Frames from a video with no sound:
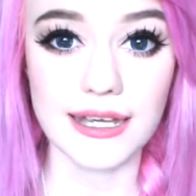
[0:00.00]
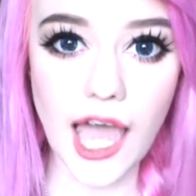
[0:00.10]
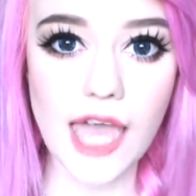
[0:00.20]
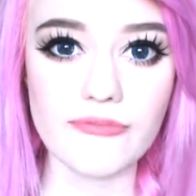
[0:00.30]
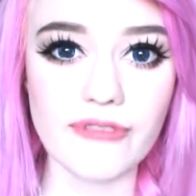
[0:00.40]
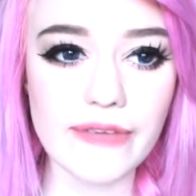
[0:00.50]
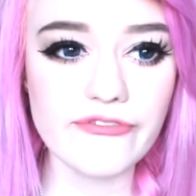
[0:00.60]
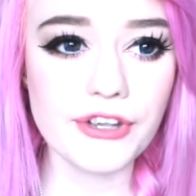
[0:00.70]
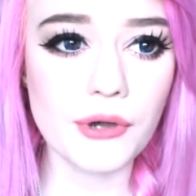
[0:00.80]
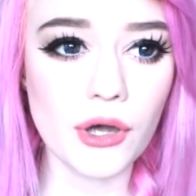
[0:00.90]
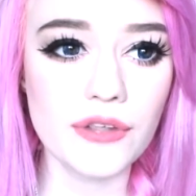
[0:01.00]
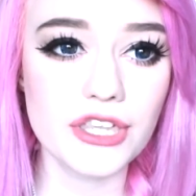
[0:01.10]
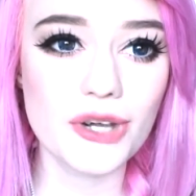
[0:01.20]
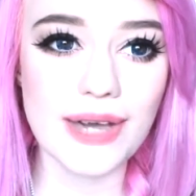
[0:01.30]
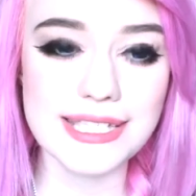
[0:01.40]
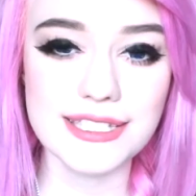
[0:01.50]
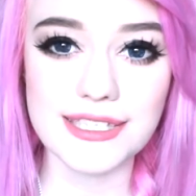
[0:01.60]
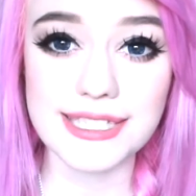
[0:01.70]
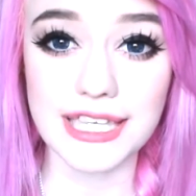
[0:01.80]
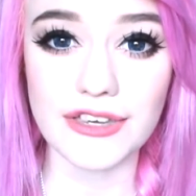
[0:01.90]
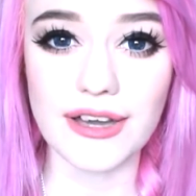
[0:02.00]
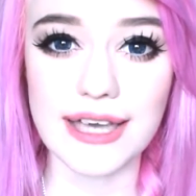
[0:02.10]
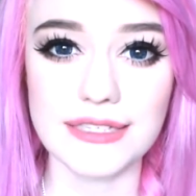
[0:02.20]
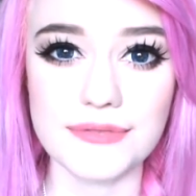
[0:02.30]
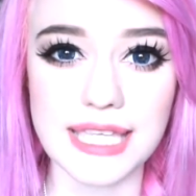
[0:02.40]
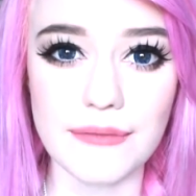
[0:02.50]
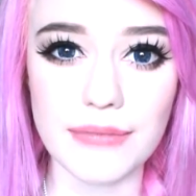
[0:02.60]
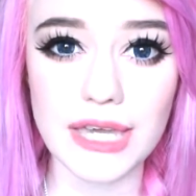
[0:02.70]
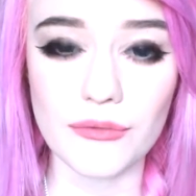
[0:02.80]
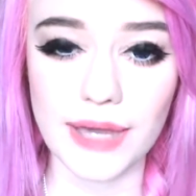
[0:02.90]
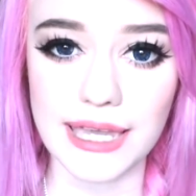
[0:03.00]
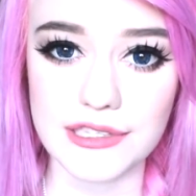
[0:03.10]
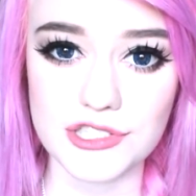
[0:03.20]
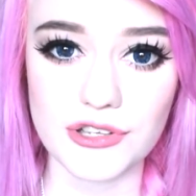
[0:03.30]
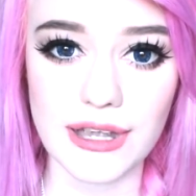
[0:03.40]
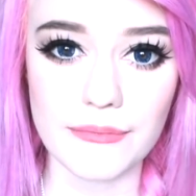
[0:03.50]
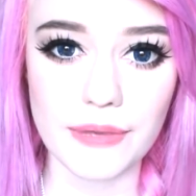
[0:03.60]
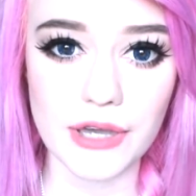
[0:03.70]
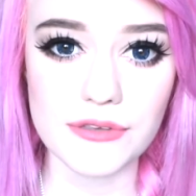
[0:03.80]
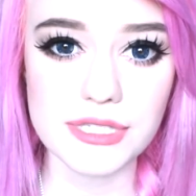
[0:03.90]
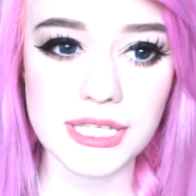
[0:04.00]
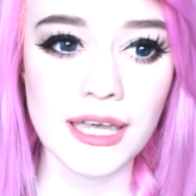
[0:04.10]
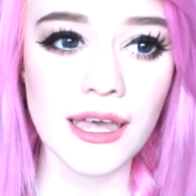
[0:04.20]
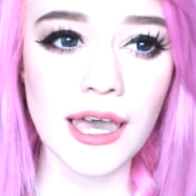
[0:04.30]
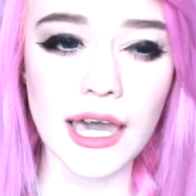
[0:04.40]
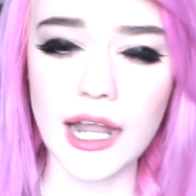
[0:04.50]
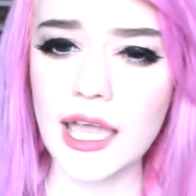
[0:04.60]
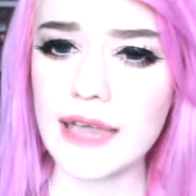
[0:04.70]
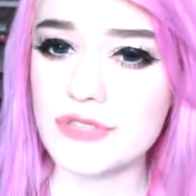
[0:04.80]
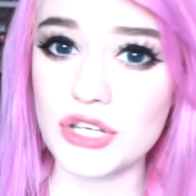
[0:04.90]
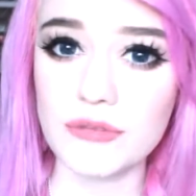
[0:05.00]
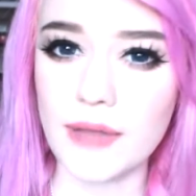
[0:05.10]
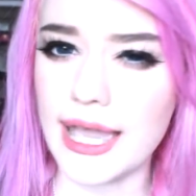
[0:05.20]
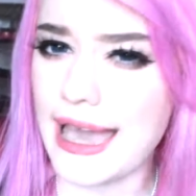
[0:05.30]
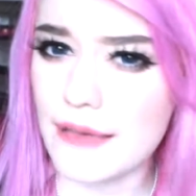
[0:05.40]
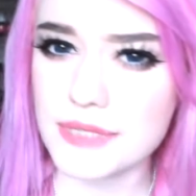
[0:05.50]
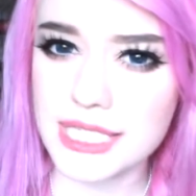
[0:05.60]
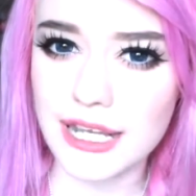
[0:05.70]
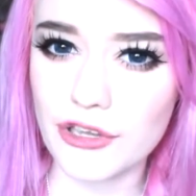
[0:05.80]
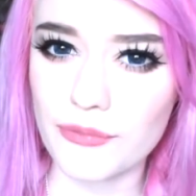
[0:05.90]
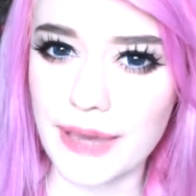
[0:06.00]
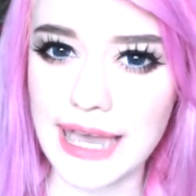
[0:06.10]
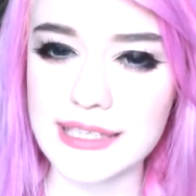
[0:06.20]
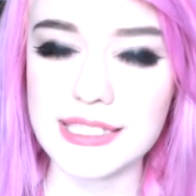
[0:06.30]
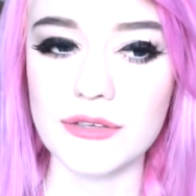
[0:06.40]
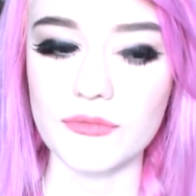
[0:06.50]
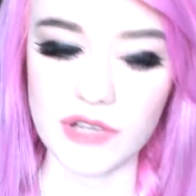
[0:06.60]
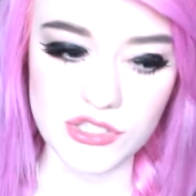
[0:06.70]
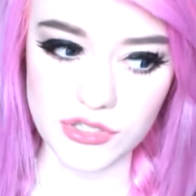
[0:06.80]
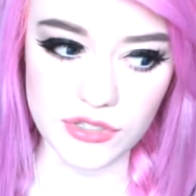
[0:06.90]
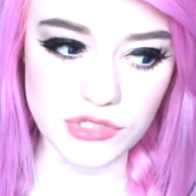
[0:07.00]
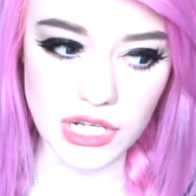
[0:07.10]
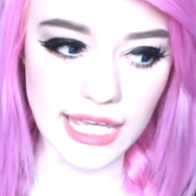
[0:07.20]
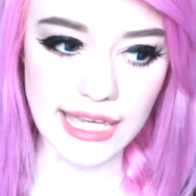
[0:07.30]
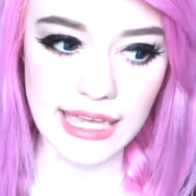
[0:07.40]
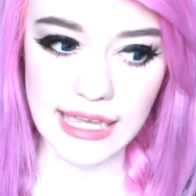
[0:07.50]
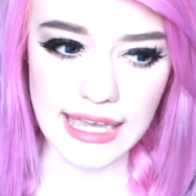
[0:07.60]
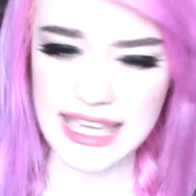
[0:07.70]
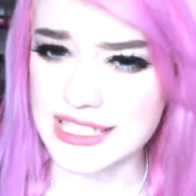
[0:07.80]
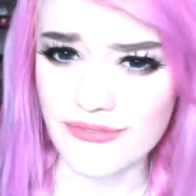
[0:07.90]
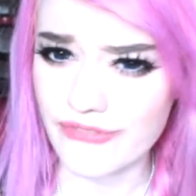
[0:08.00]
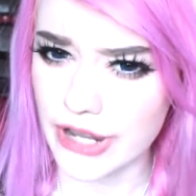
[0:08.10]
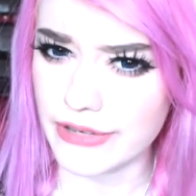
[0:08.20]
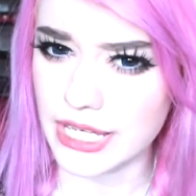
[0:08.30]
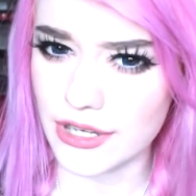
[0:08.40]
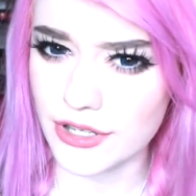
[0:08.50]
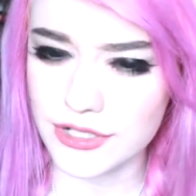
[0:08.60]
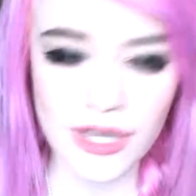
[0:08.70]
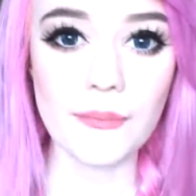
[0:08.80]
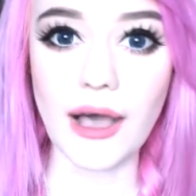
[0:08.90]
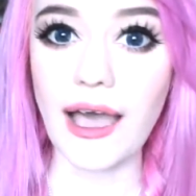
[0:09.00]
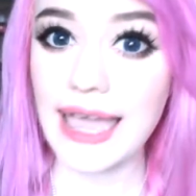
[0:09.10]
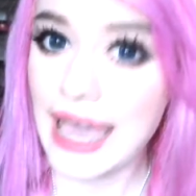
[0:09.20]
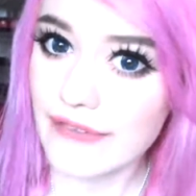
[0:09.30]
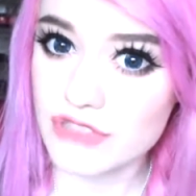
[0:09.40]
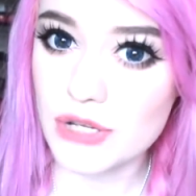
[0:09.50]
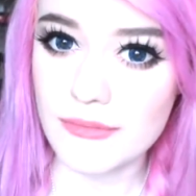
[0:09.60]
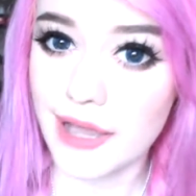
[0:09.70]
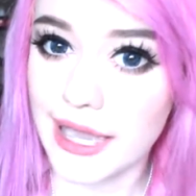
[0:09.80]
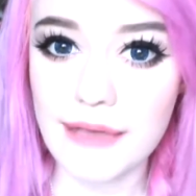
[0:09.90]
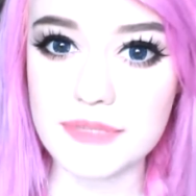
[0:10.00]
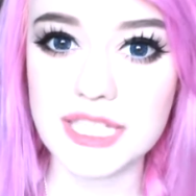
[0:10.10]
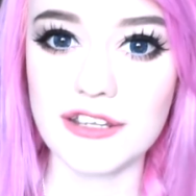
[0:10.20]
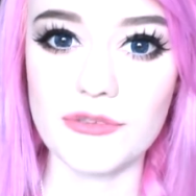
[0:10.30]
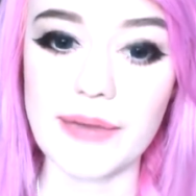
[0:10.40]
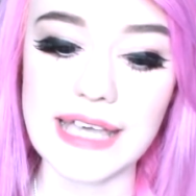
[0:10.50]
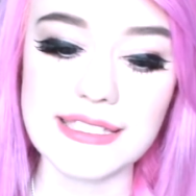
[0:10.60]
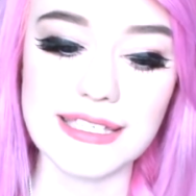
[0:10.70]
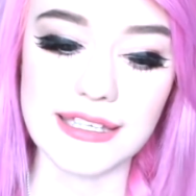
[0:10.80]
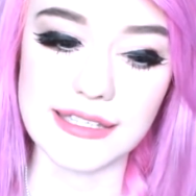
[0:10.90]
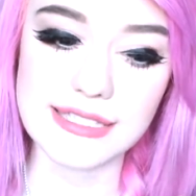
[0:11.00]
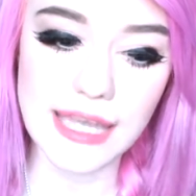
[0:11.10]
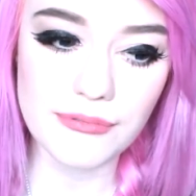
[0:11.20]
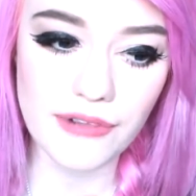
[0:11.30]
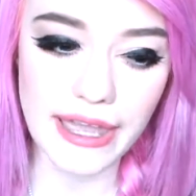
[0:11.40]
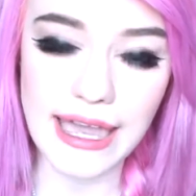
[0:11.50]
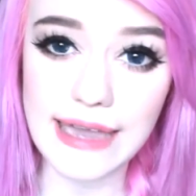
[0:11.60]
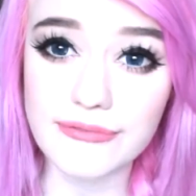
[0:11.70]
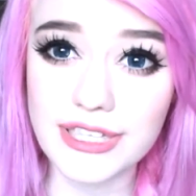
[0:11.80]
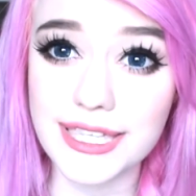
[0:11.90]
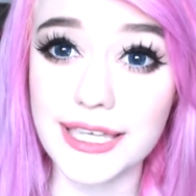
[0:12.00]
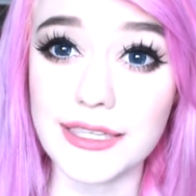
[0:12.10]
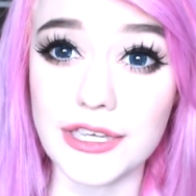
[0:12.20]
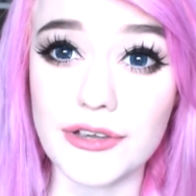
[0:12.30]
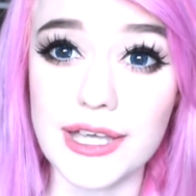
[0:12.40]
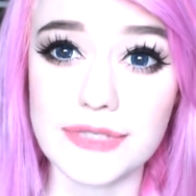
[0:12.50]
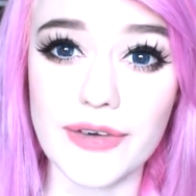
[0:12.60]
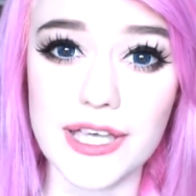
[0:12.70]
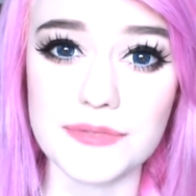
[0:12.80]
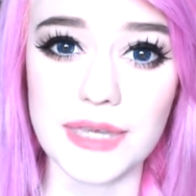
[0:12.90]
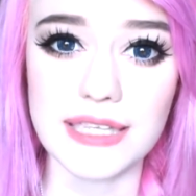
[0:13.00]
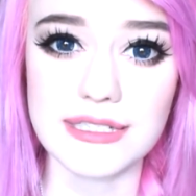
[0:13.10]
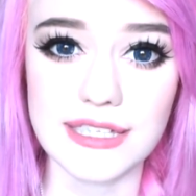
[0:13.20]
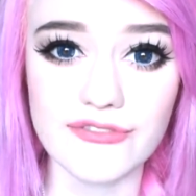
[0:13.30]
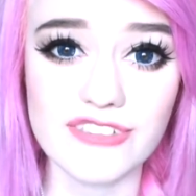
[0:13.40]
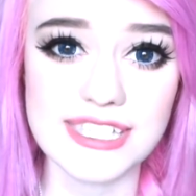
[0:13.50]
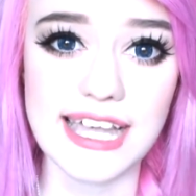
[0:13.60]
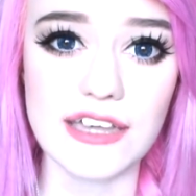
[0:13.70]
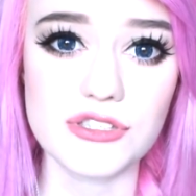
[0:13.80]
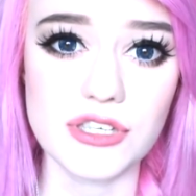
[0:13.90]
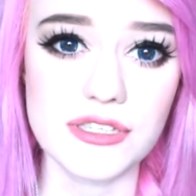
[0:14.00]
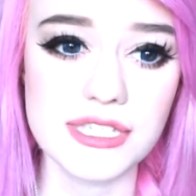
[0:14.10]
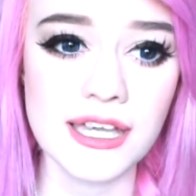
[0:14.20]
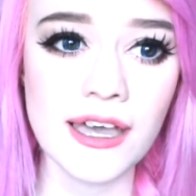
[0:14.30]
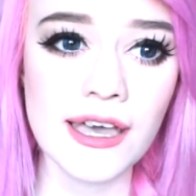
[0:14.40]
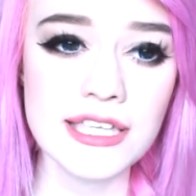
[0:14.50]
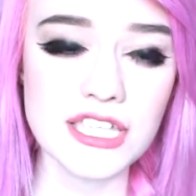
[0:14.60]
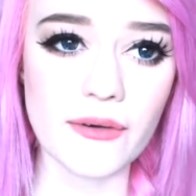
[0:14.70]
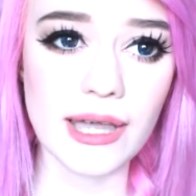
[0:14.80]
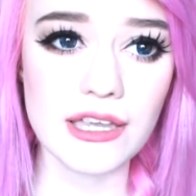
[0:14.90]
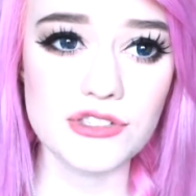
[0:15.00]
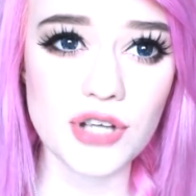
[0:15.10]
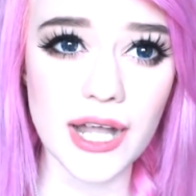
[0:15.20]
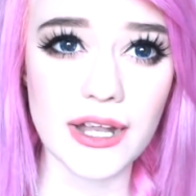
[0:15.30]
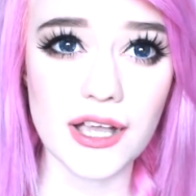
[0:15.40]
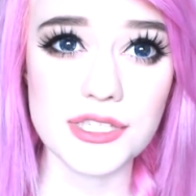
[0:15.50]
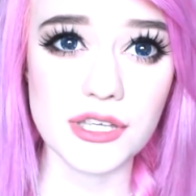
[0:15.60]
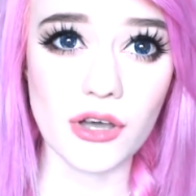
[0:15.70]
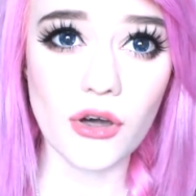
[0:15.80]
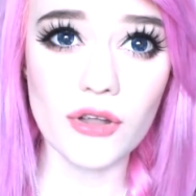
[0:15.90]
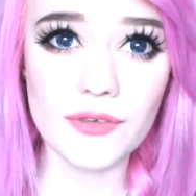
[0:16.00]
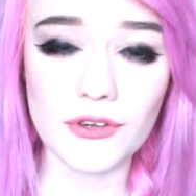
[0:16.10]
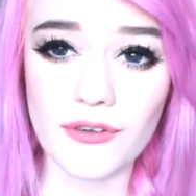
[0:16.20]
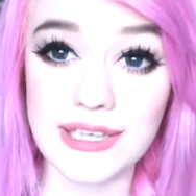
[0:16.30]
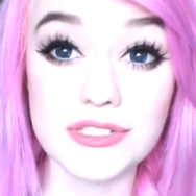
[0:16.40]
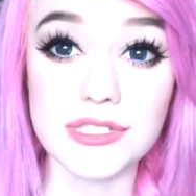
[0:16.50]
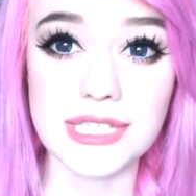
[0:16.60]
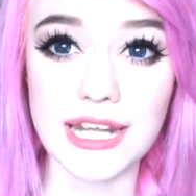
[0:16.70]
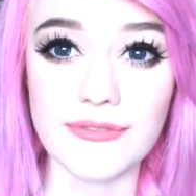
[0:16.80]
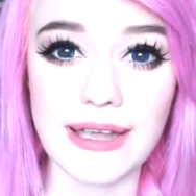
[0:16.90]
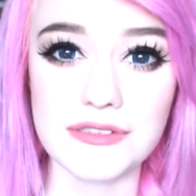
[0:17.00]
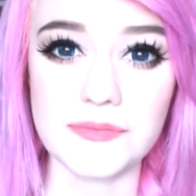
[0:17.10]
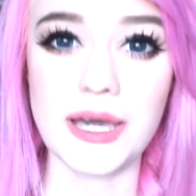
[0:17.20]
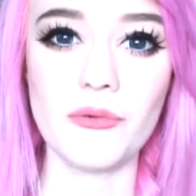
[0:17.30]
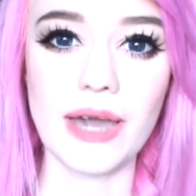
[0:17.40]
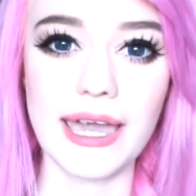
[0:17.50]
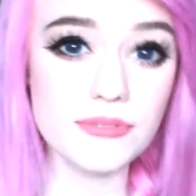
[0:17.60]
I have read through all of the questions that you guys have sent me on my Instagram post, and I have done my absolute best, which usually isn't very good, but I have done my absolute best to separate everything that you guys have asked me into different sections so I can try and answer all of your questions in a roundabout way.